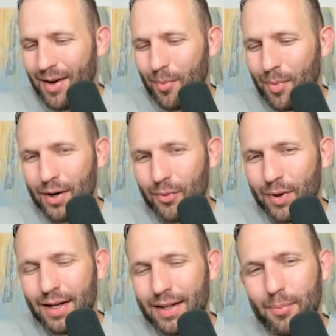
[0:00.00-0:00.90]
but
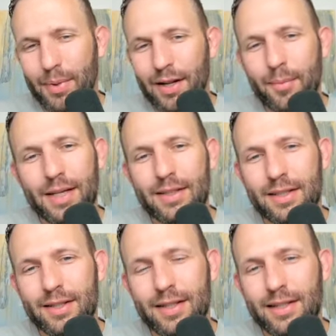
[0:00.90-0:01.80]
ringing the bell
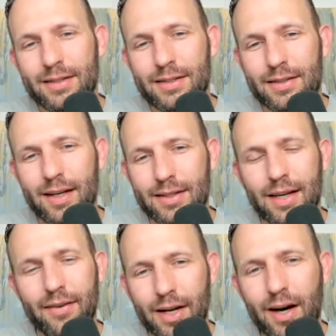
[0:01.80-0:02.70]
basically is is
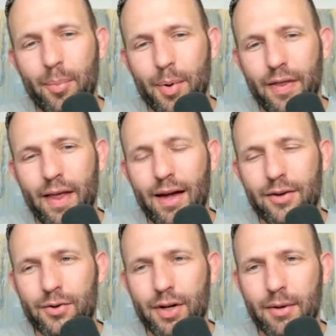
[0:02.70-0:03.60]
giving up on that
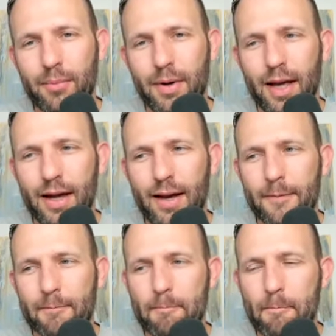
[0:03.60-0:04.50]
dream.
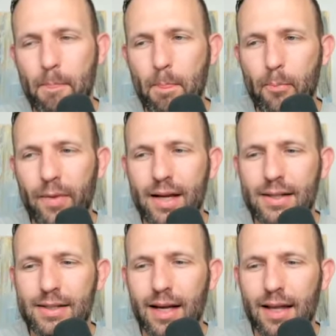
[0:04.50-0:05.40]
And
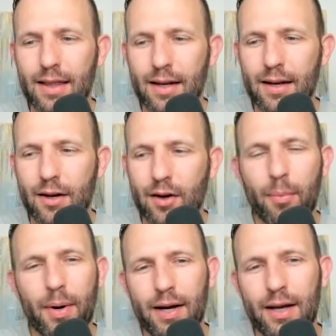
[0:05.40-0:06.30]
he's saying that
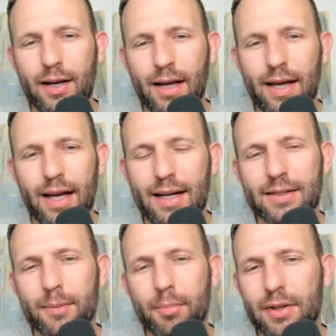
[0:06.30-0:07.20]
nobody, he, he
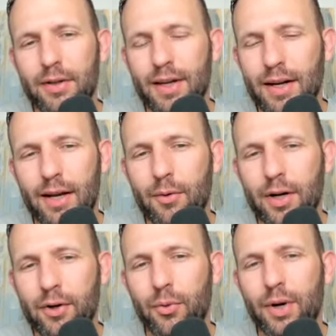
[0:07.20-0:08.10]
doesn't believe that
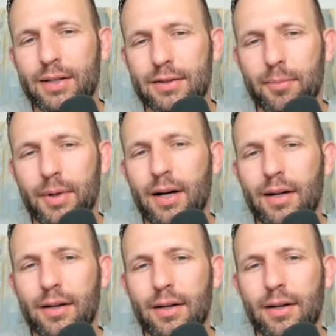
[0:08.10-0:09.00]
anyone who rings the
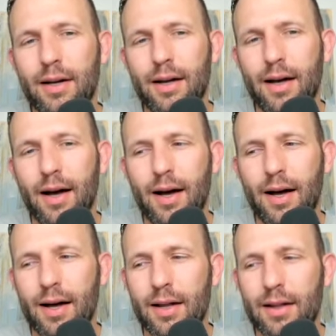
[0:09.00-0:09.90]
bell
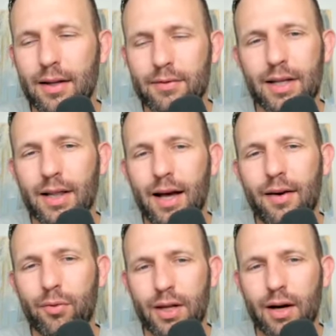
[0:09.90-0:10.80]
uh, lives a life
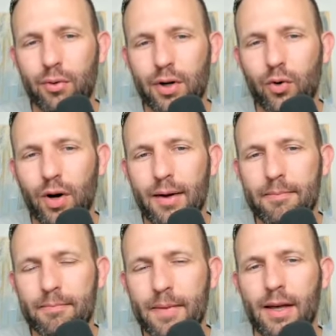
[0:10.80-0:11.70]
without regret,
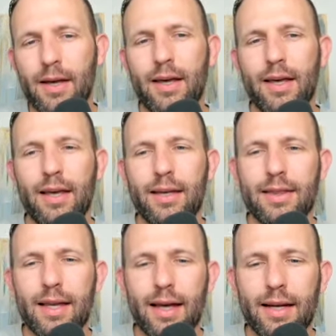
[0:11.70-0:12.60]
and
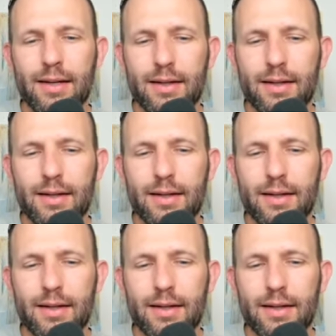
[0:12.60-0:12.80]
that